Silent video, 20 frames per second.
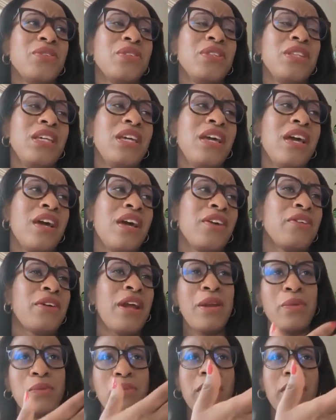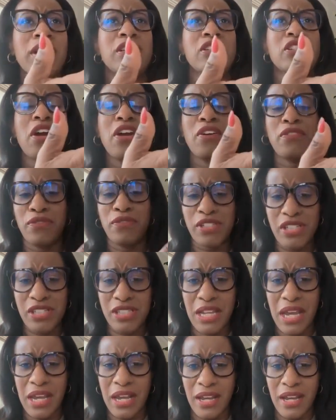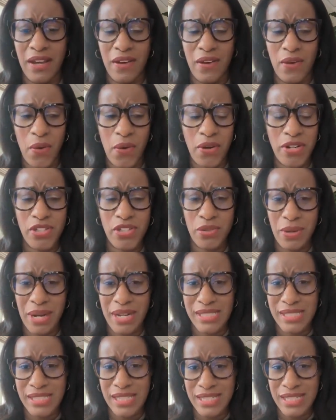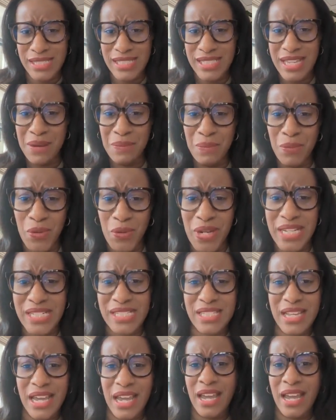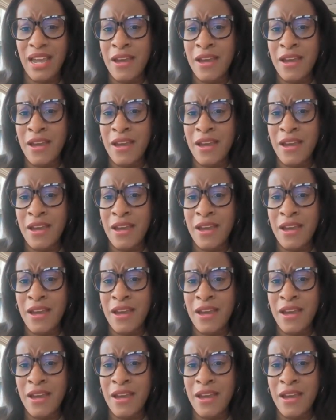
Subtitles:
the Great White Turf, which is like a horse race in St. Moritz. Like,